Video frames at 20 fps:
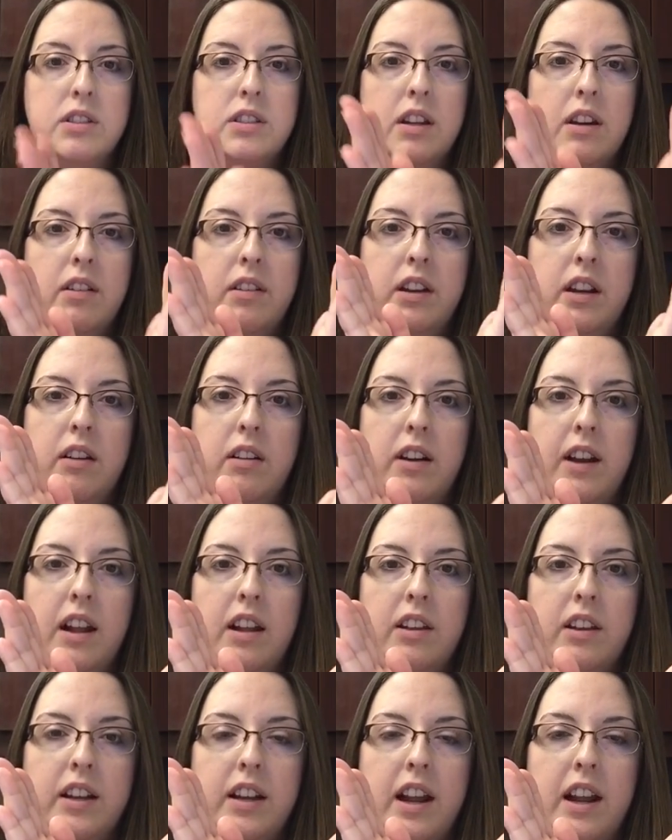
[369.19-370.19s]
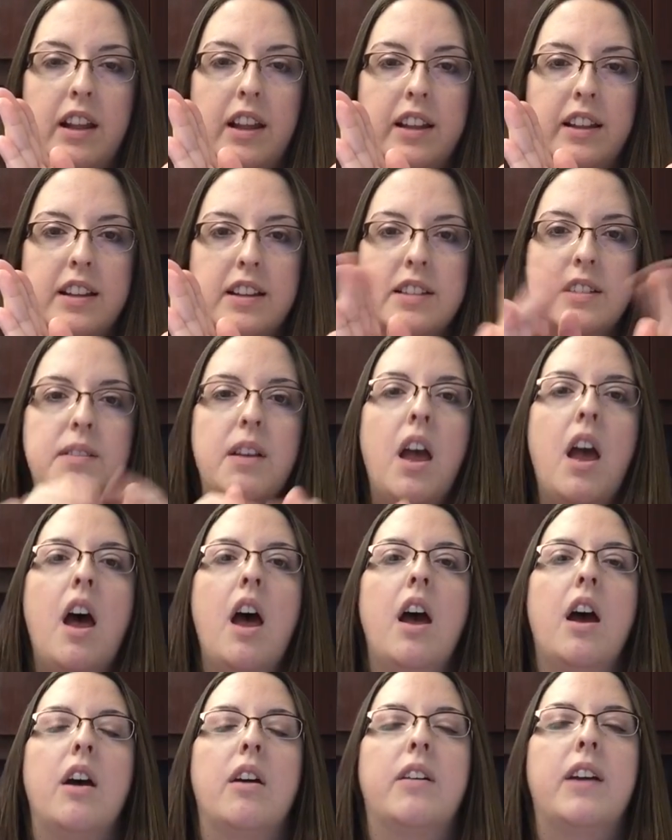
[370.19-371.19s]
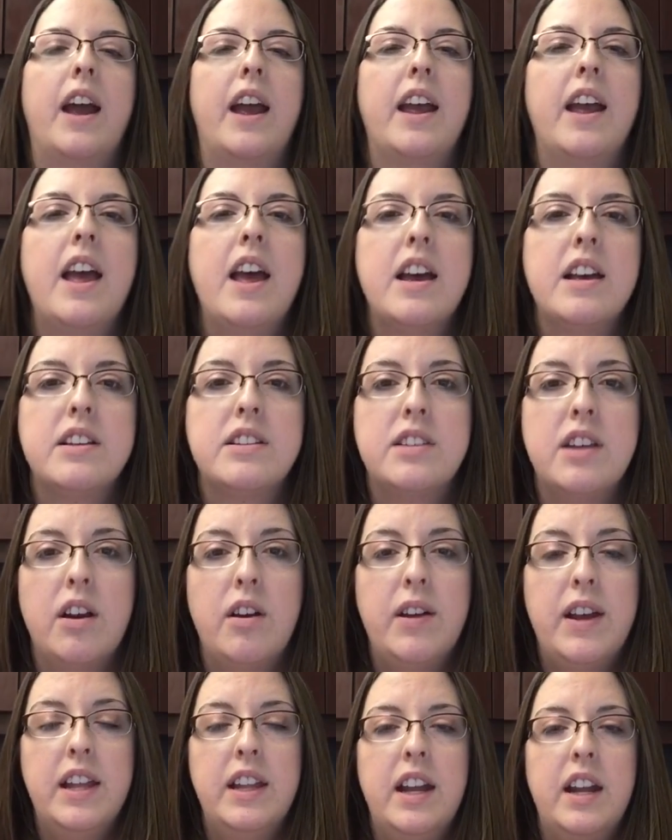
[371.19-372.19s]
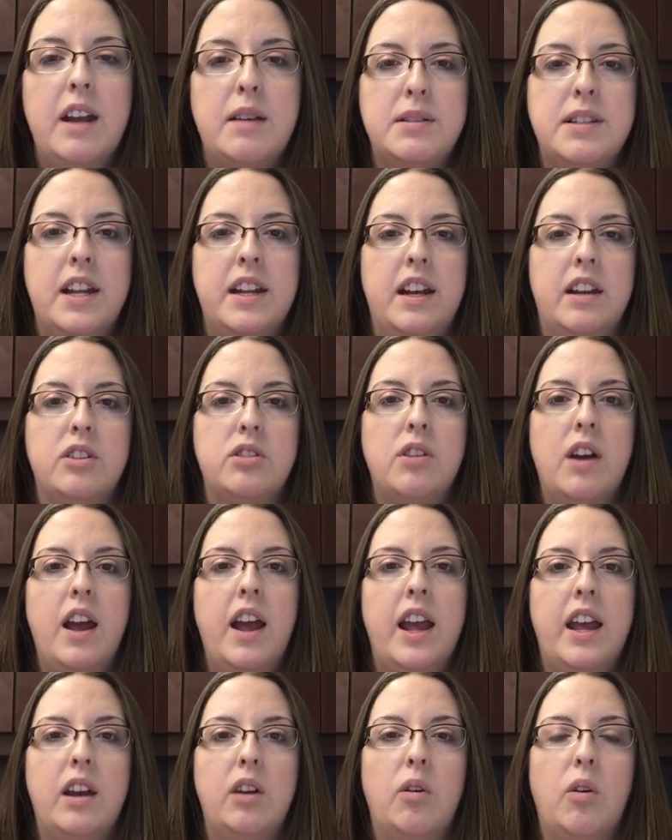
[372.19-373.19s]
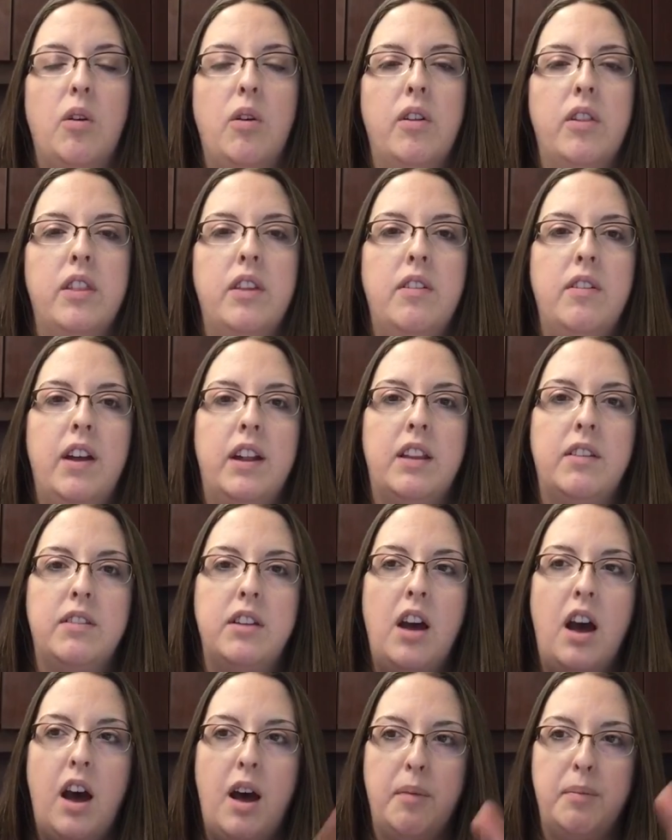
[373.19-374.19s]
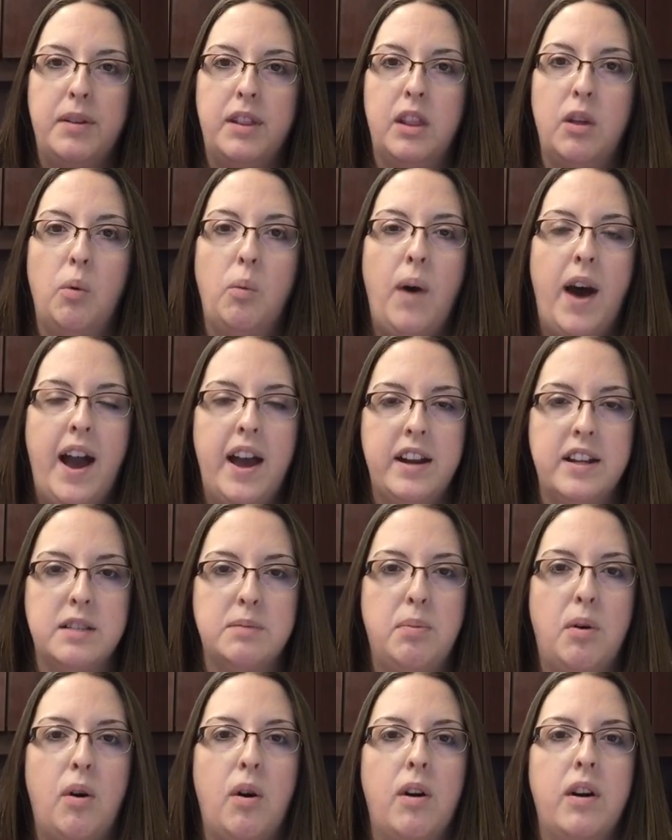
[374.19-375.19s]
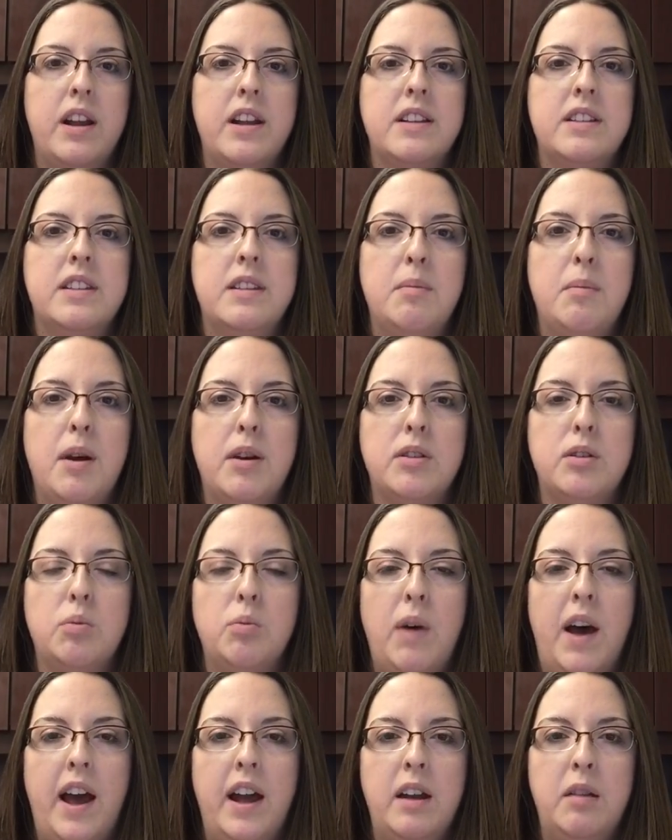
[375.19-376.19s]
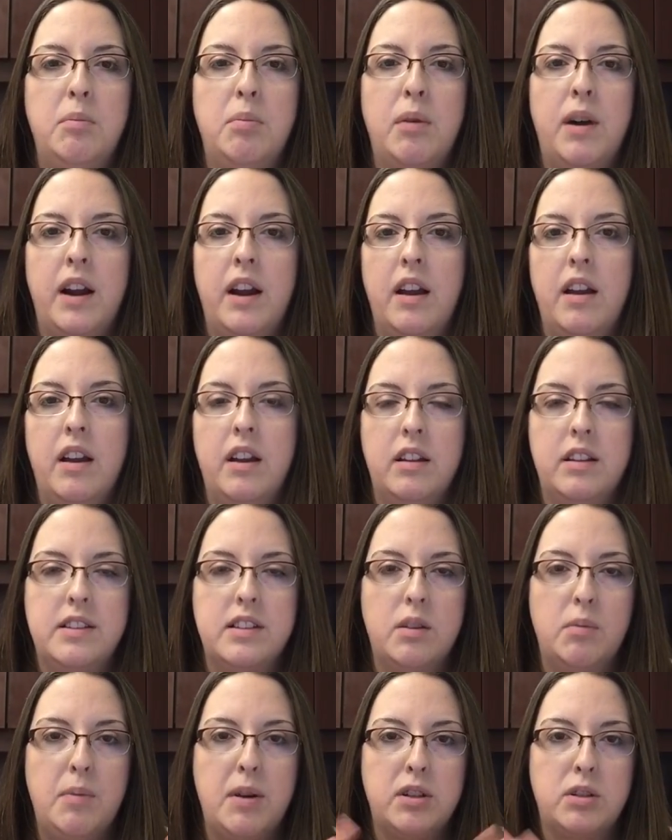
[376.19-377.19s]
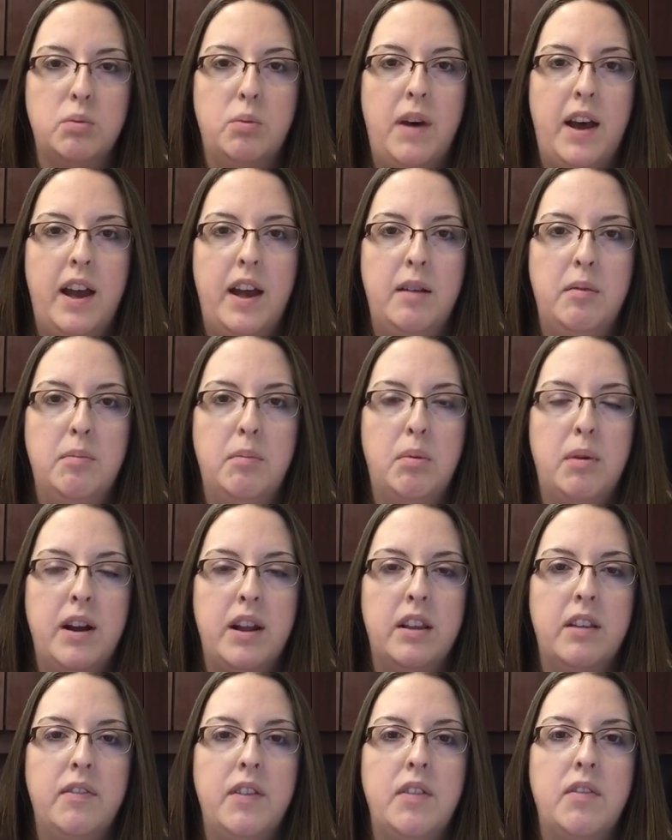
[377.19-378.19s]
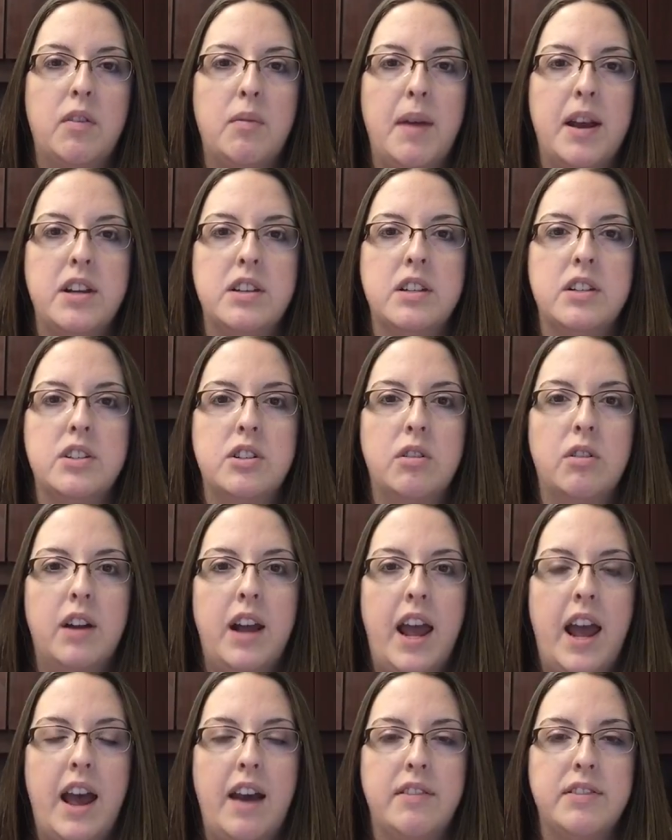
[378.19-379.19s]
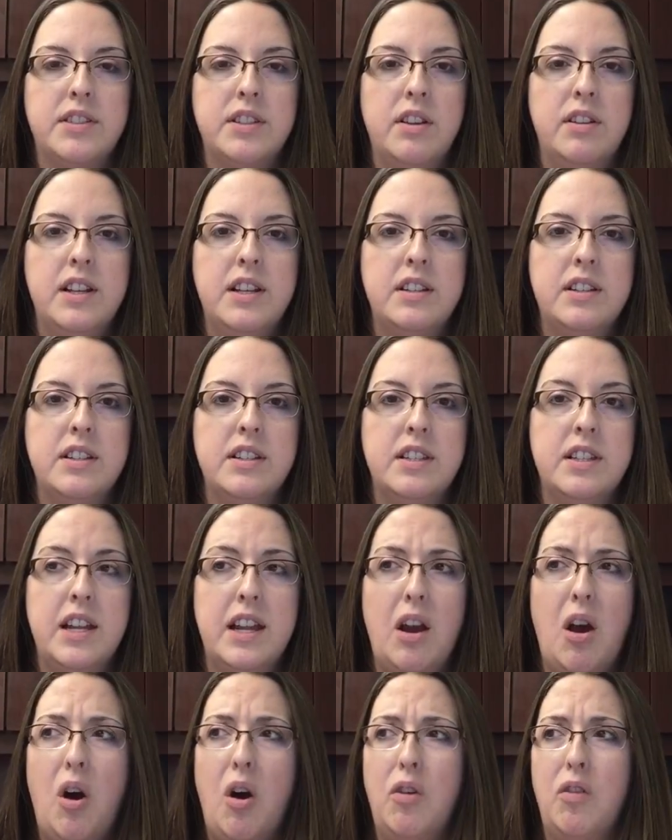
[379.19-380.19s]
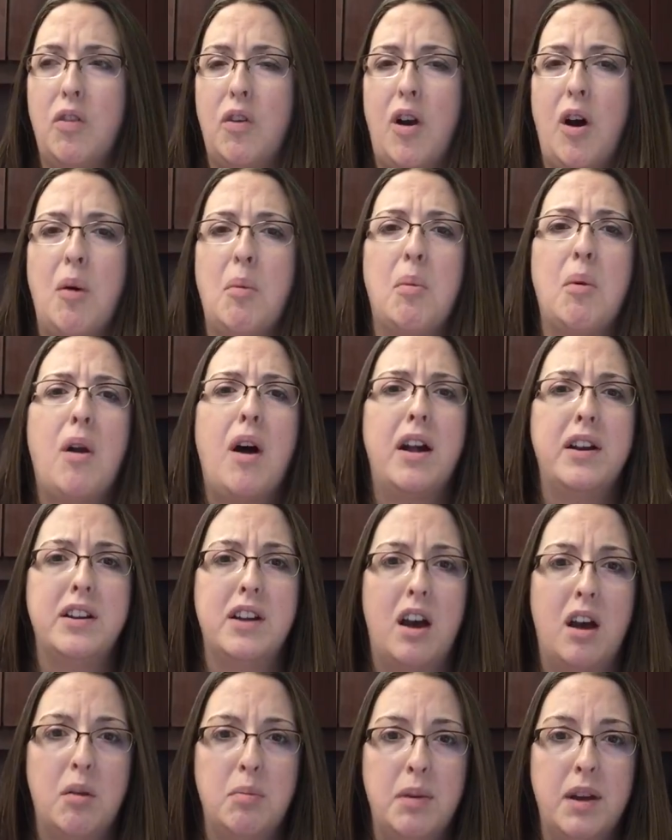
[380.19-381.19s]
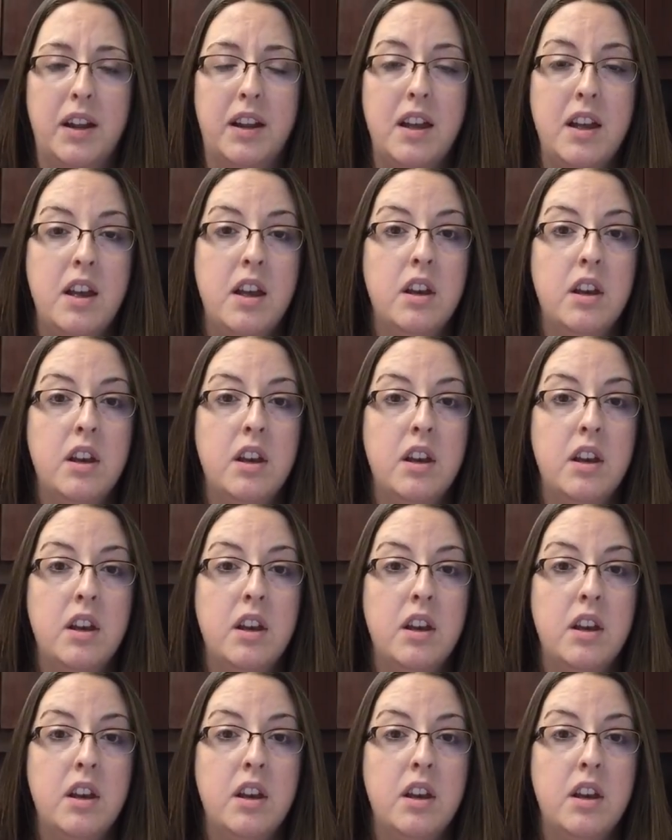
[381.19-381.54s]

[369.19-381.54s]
So, kind of looking at it like this. Okay, so in that upside down triangle, at the top, the widest part is the most wide breadth of information that you're going to have. So this is the overall broad topic.